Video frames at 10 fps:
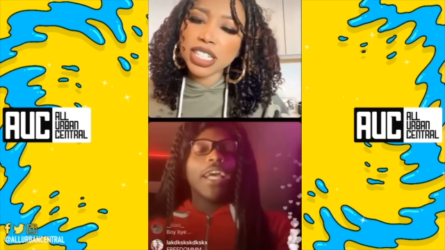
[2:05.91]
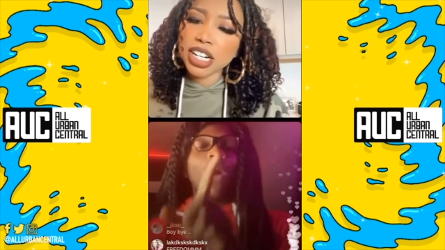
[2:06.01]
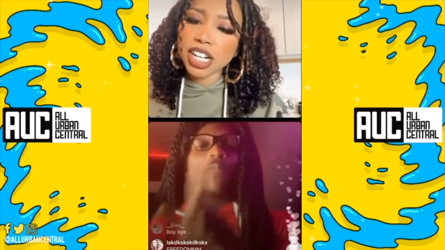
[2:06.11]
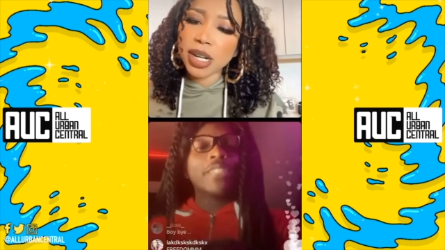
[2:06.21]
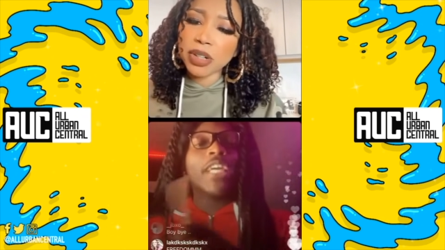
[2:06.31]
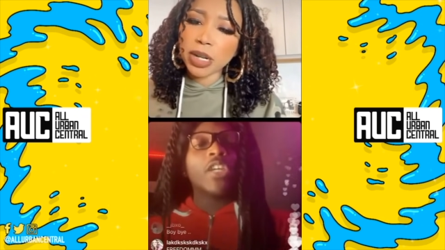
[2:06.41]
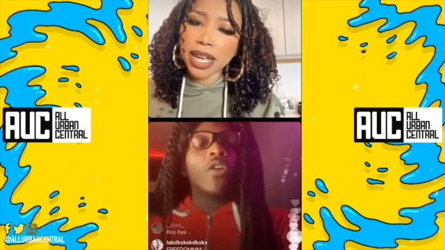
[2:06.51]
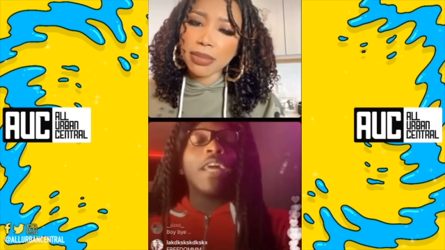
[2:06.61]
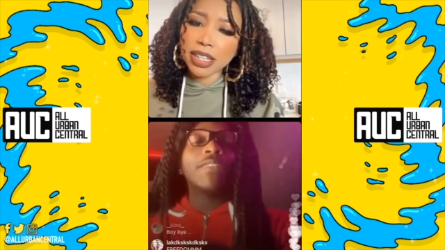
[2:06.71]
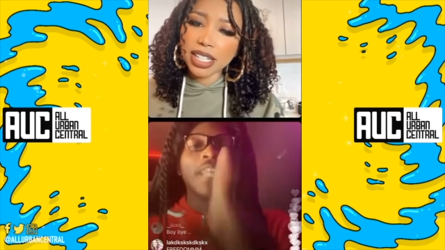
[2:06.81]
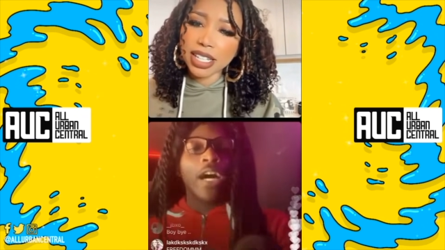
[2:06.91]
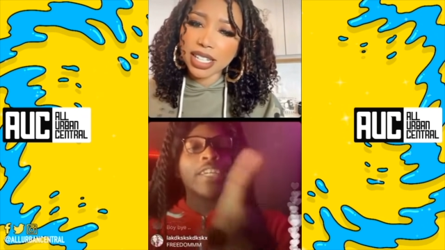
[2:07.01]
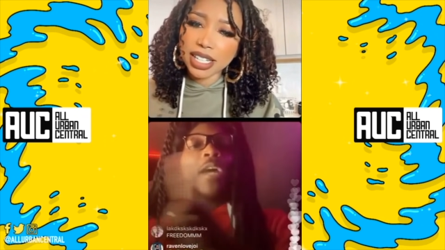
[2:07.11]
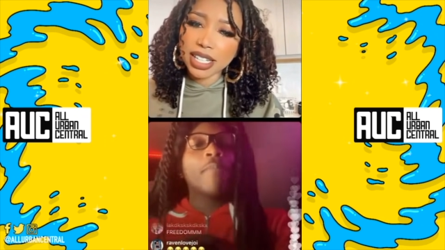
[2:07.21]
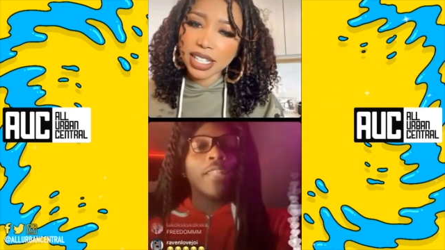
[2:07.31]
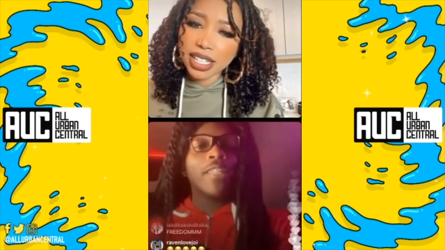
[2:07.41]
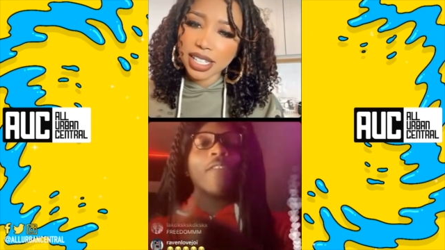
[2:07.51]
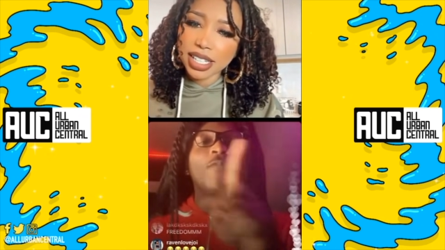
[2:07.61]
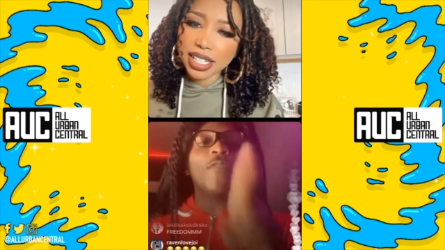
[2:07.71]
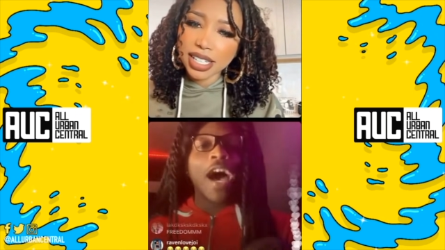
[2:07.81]
Speaker 1: Well, I'm just letting you know that. Tell your mother
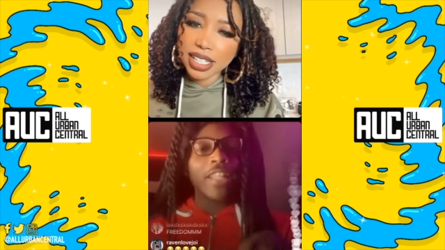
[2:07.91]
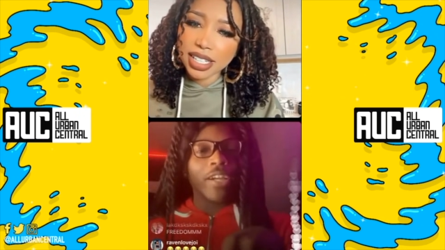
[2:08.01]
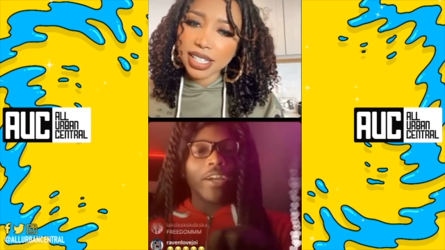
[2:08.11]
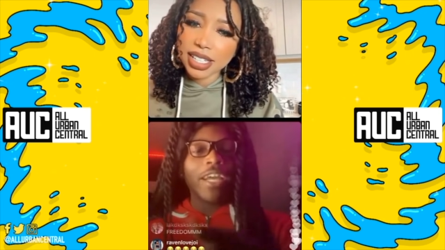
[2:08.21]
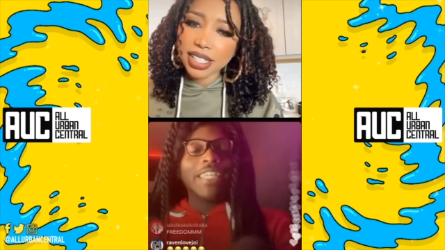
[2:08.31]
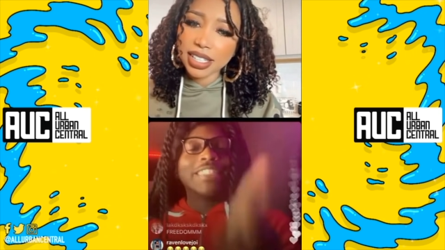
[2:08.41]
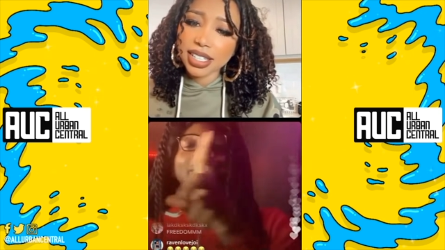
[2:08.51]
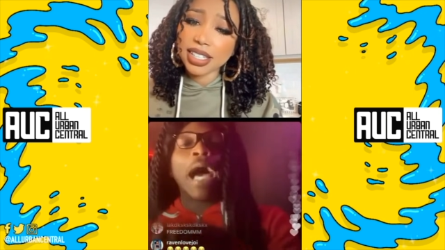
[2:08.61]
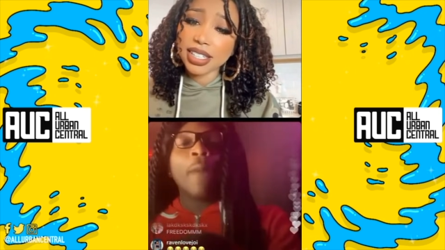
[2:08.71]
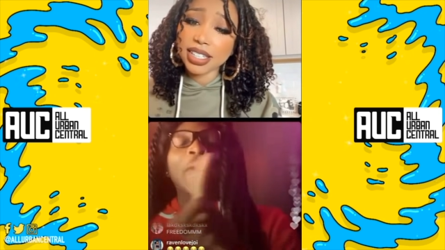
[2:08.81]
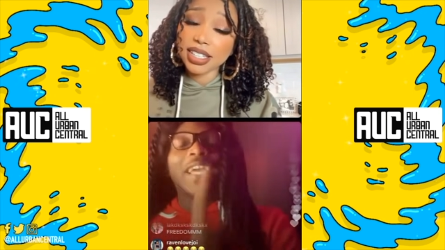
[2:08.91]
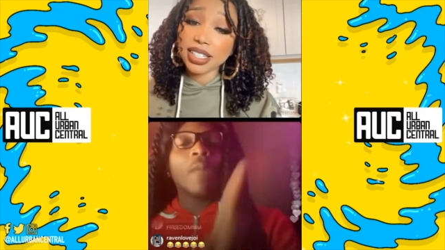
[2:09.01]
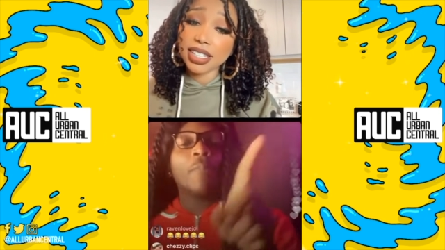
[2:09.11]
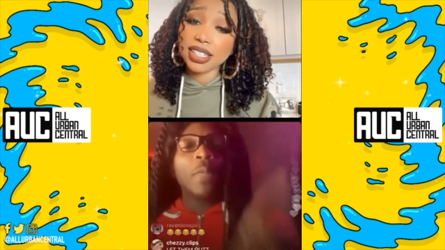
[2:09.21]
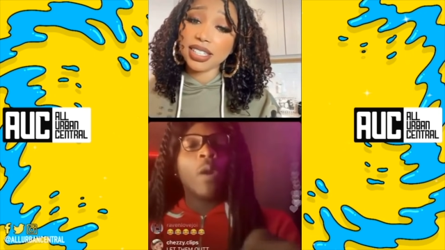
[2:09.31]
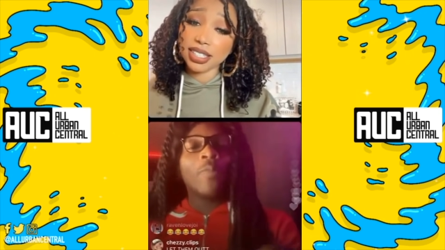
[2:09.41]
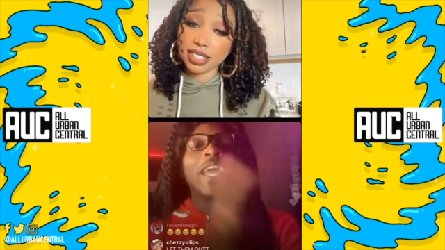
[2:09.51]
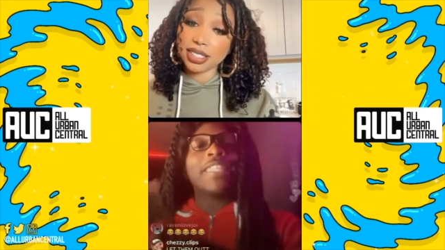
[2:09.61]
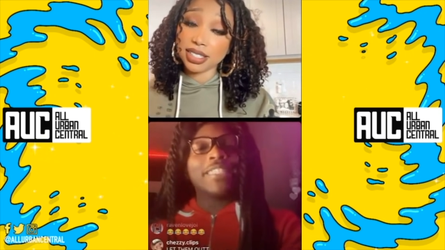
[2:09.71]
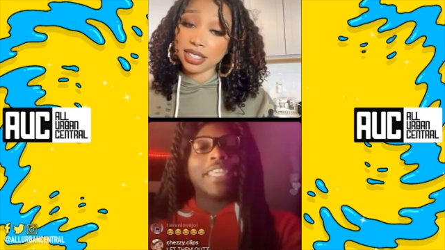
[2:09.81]
and father, stop picking up people up
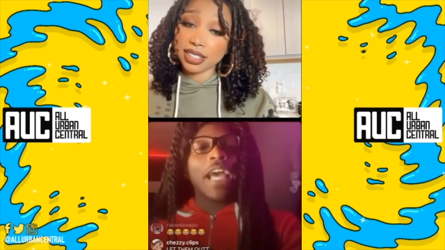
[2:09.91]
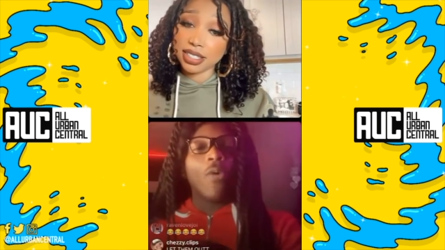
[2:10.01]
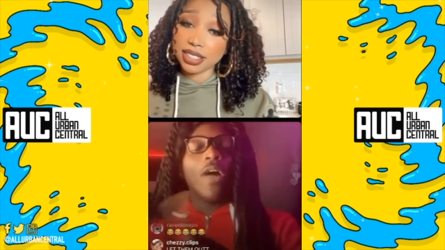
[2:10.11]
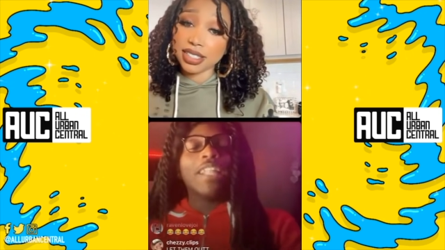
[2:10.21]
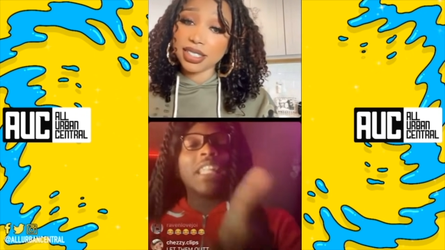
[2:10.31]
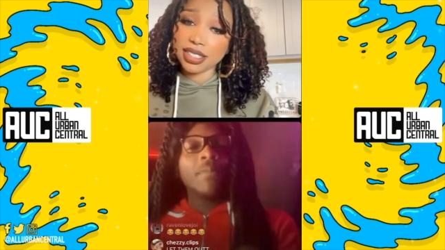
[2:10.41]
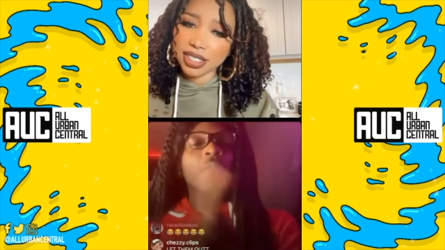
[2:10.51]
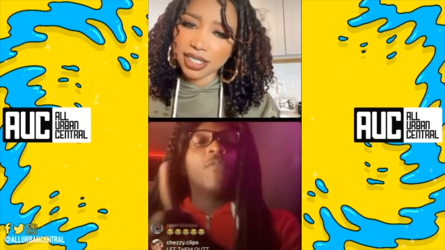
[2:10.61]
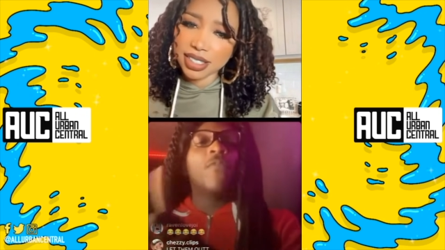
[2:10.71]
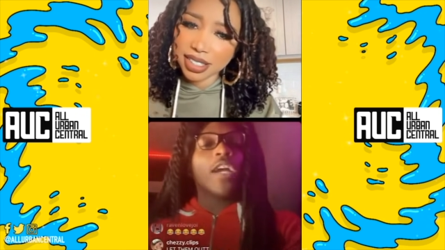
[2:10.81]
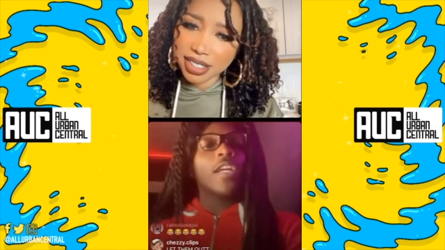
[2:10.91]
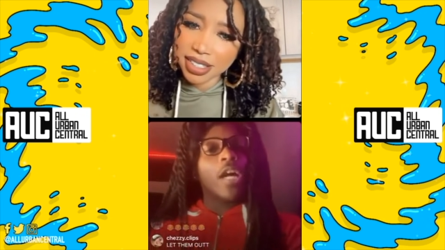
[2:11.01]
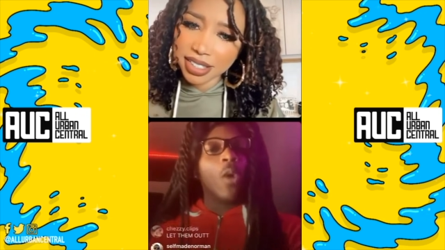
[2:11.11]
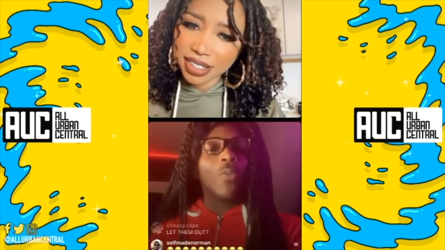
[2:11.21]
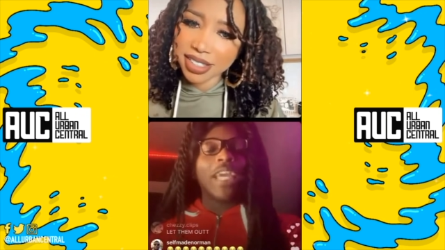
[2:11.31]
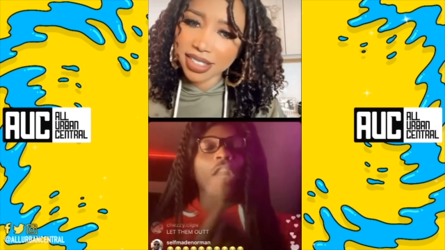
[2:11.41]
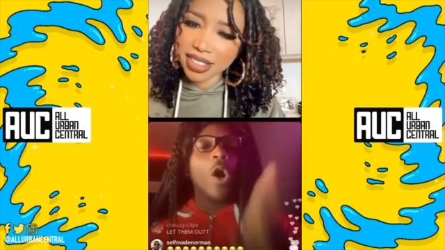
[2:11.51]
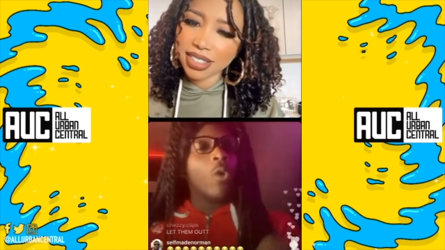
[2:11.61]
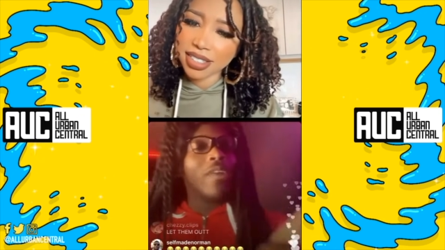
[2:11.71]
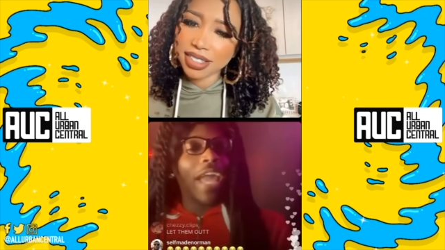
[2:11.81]
in ATL, leaving them alone with their
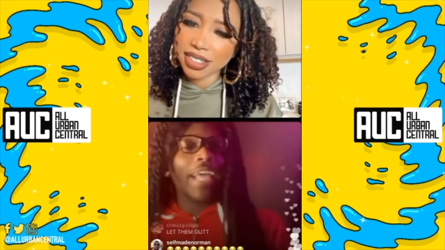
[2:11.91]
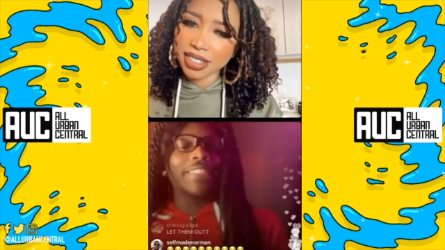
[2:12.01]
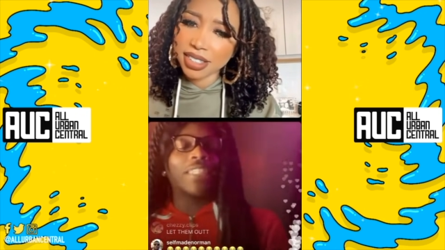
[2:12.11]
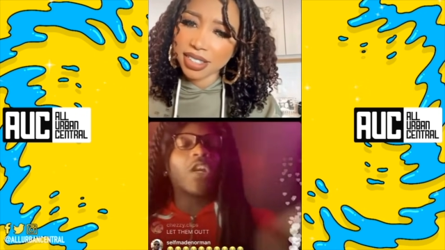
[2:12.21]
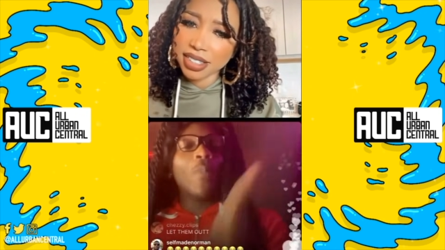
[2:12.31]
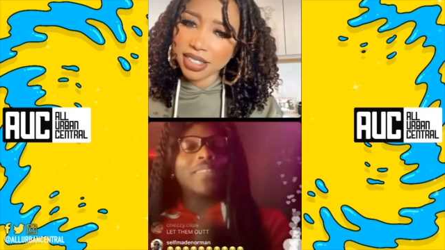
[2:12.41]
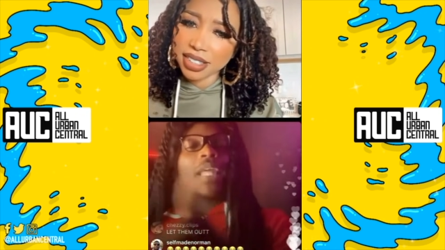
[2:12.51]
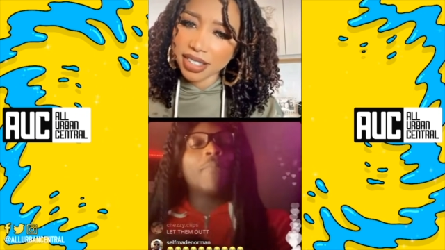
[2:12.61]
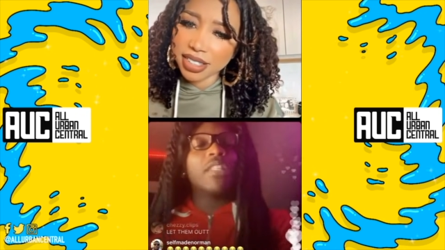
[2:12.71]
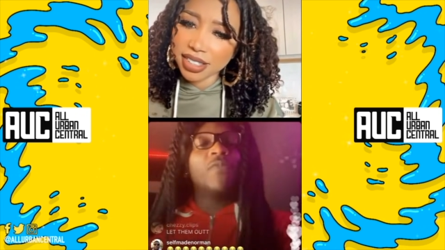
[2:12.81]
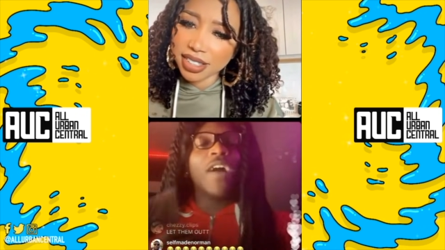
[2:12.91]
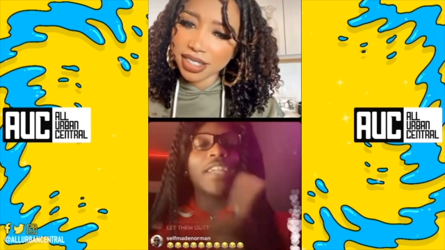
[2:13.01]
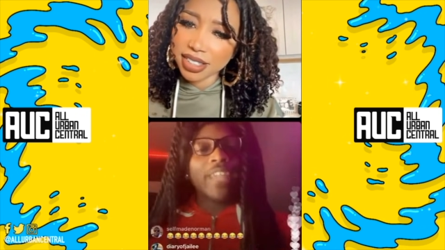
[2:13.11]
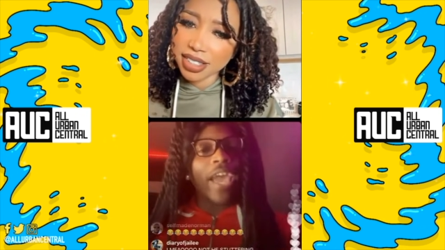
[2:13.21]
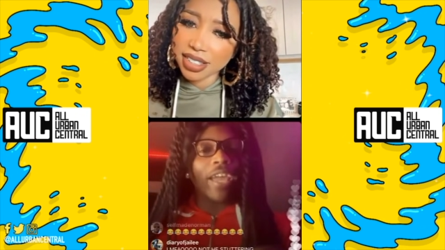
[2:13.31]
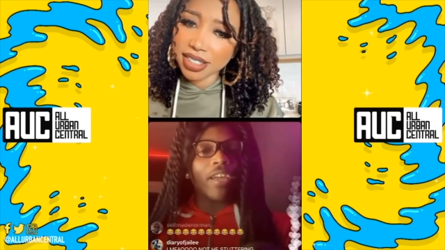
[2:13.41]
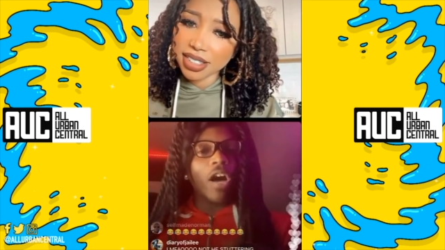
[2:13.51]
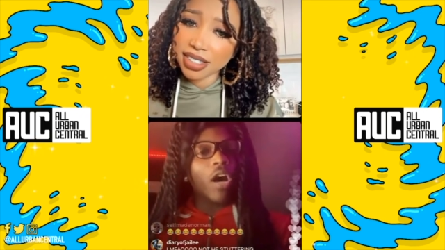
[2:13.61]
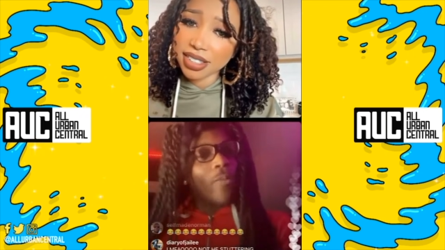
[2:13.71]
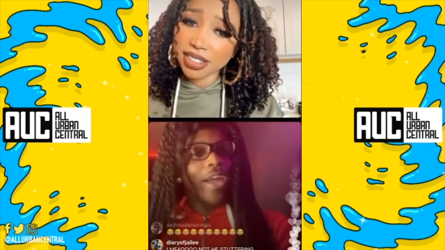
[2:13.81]
old asses to go about their day.
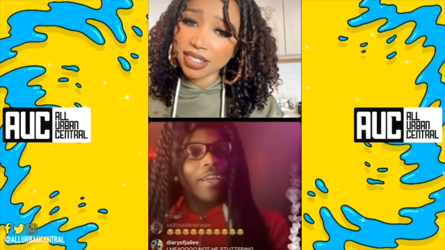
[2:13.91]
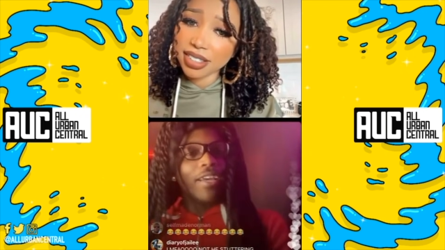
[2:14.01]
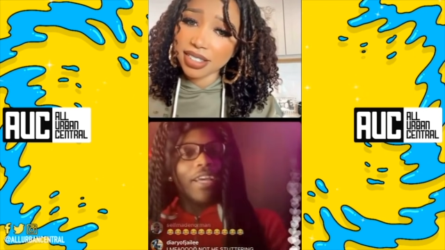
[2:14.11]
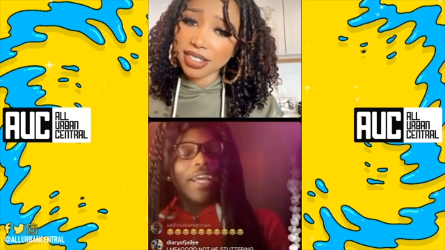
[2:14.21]
All right?